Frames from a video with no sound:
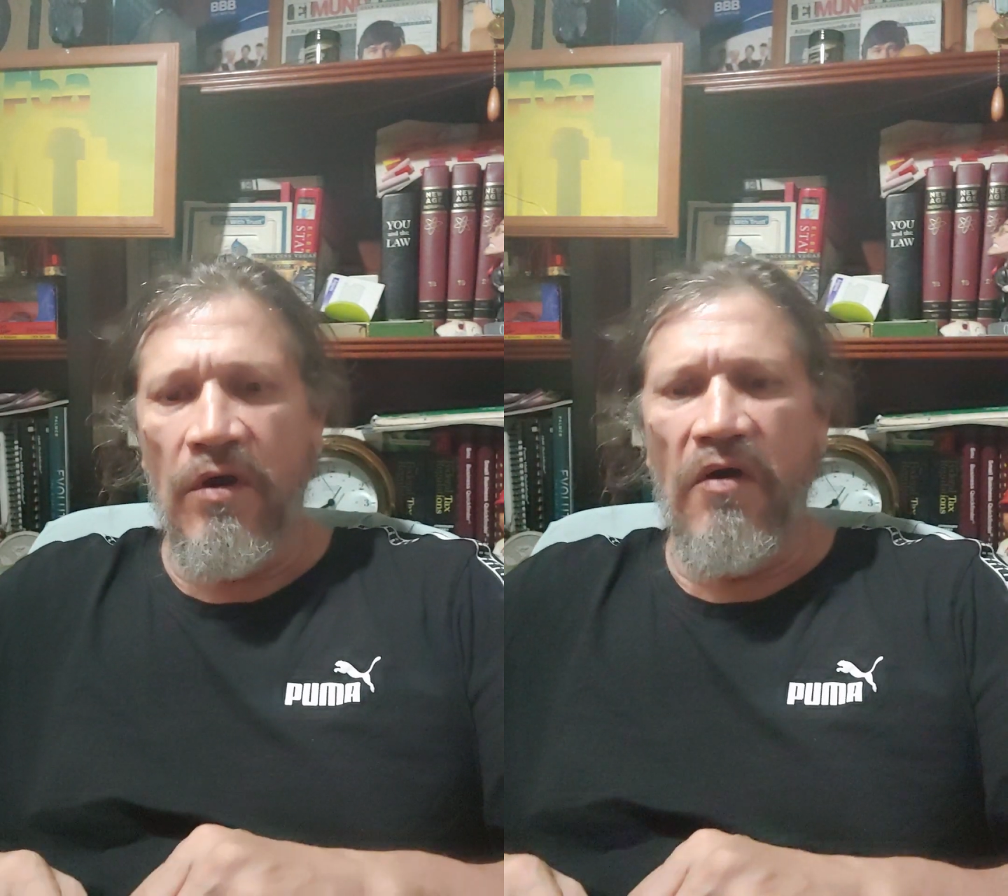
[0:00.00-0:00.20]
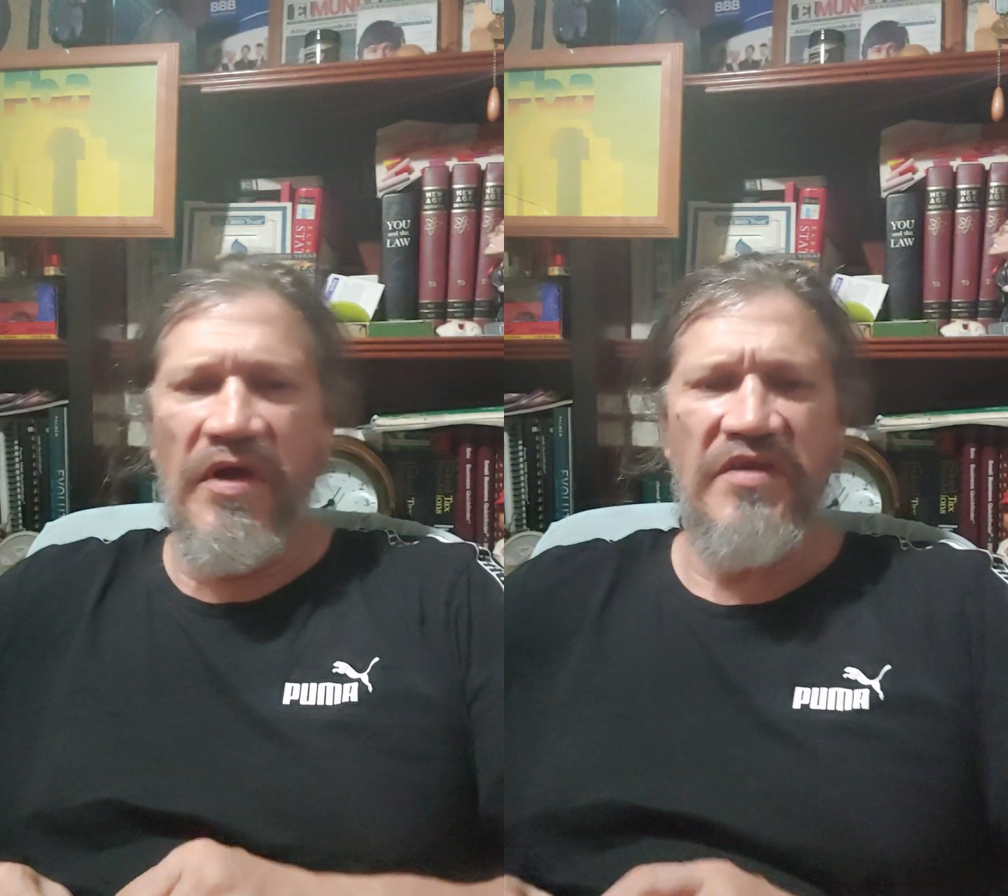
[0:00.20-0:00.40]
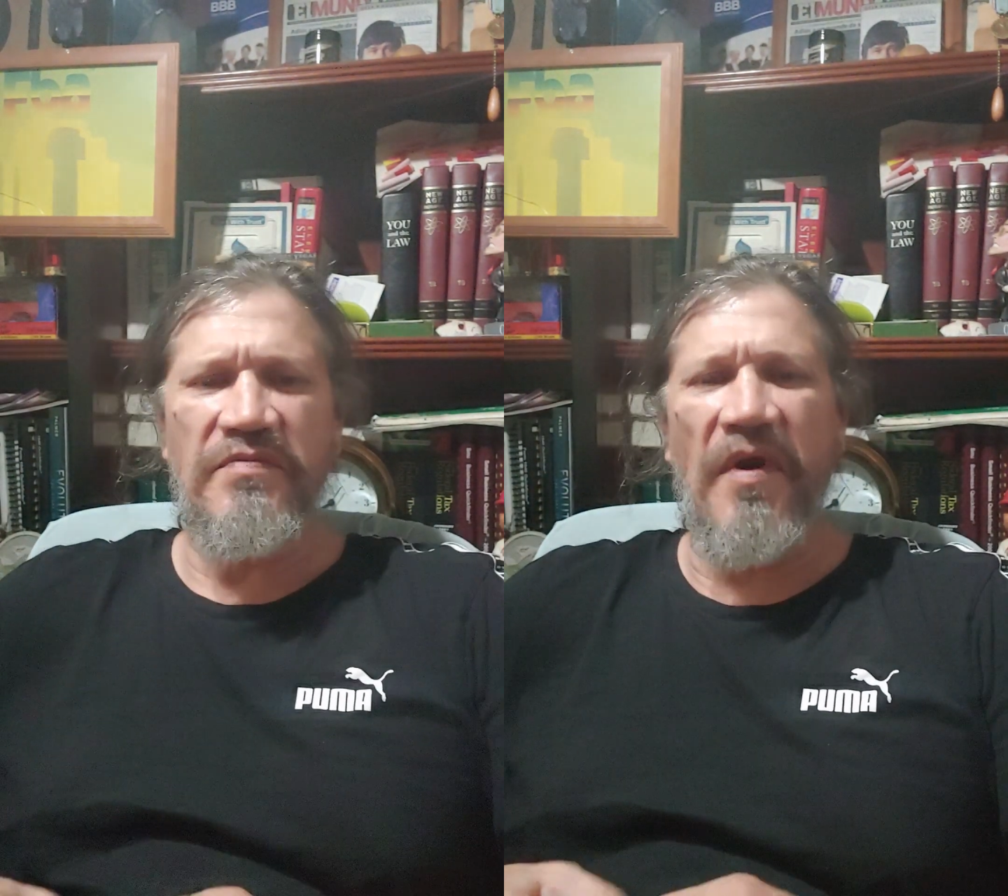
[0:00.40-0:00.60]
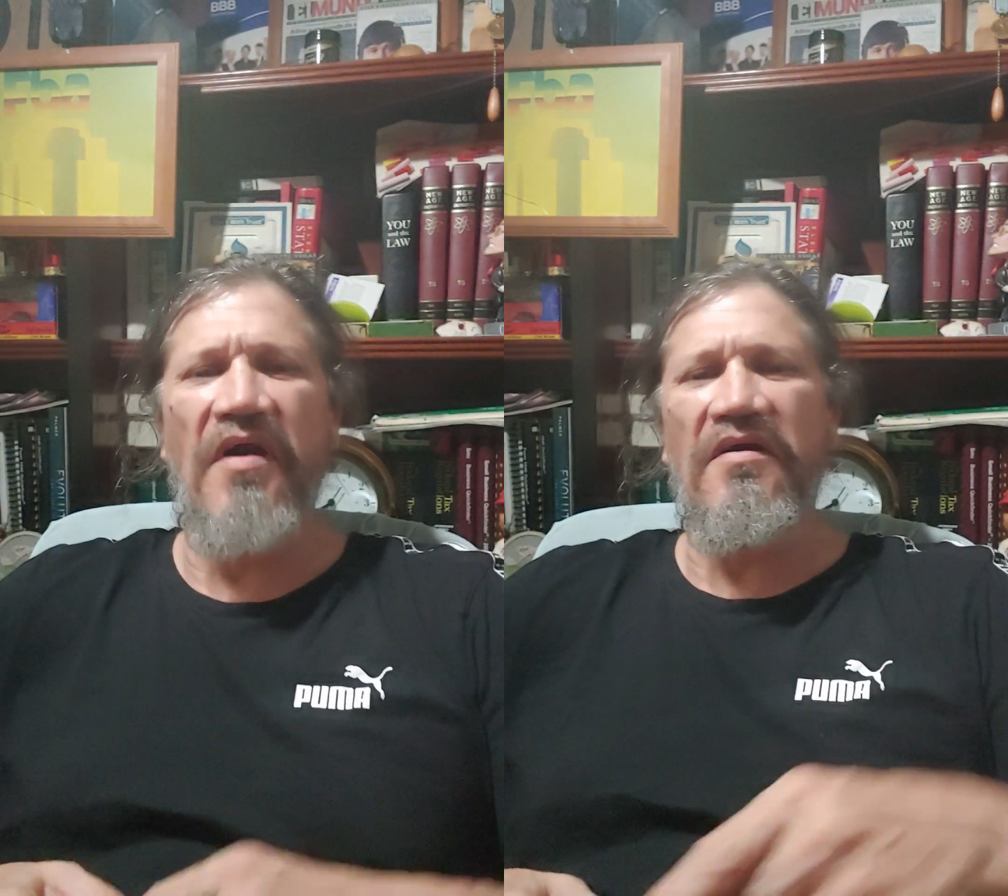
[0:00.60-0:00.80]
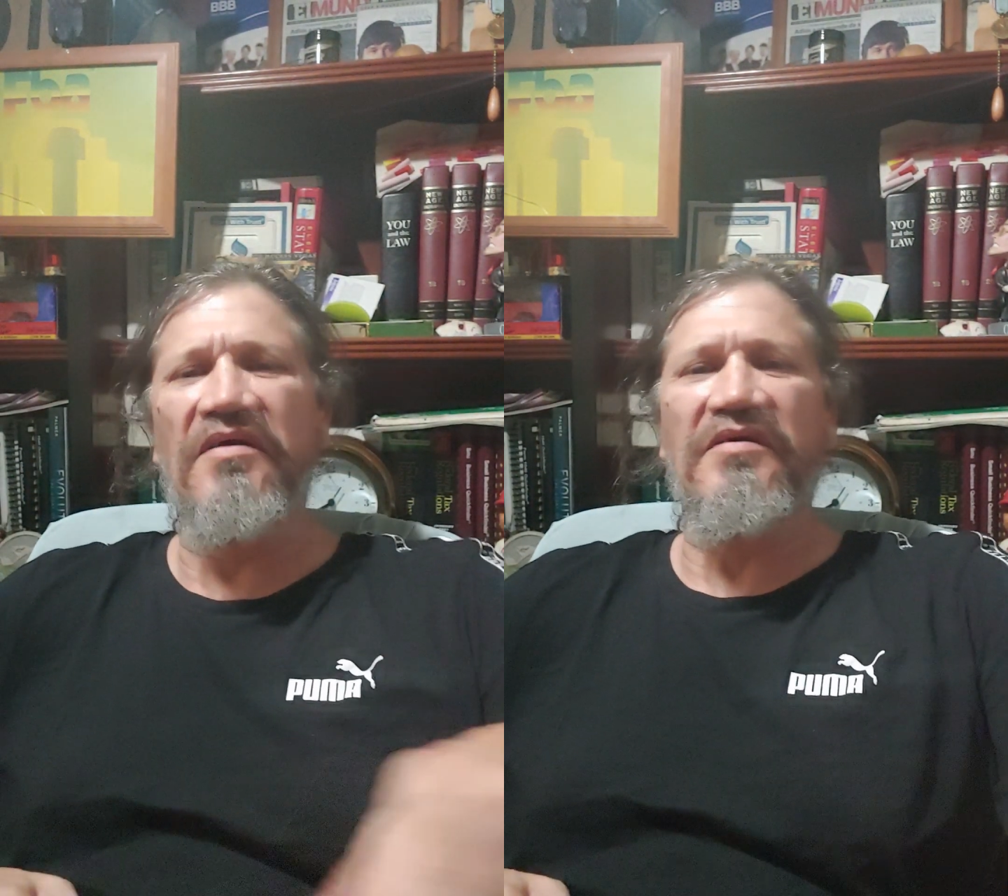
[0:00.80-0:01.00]
oh, he's
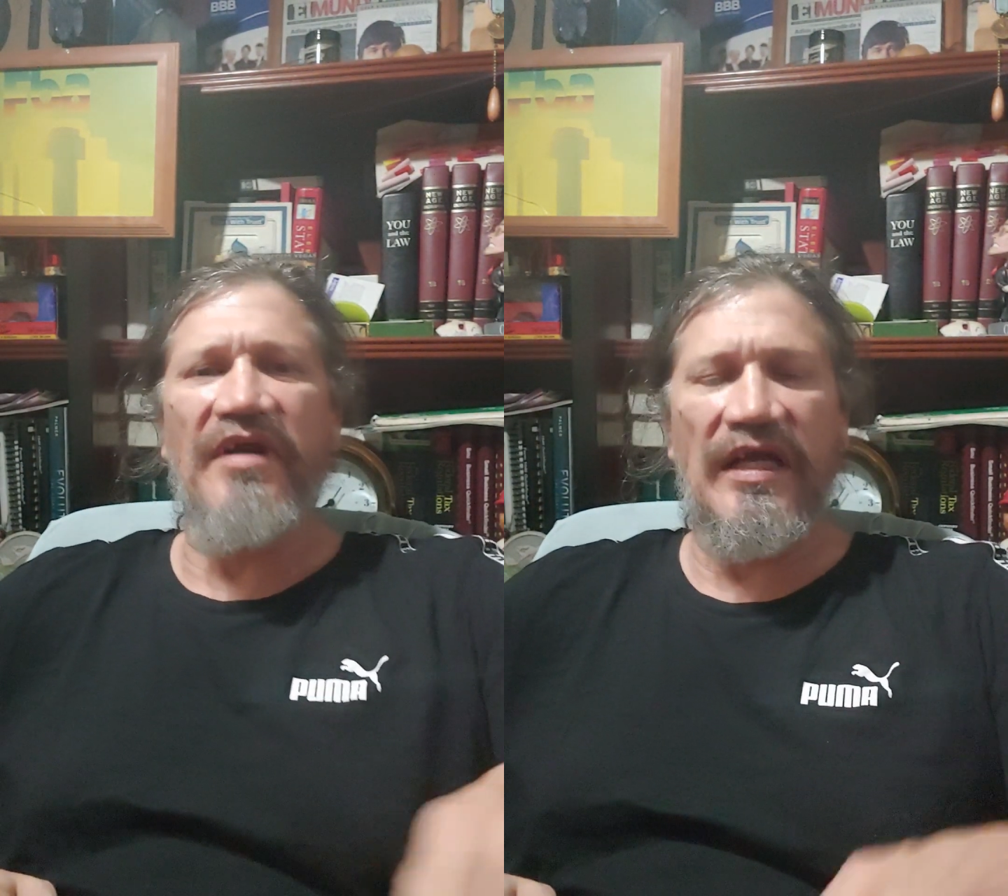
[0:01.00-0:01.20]
smart, he'll do it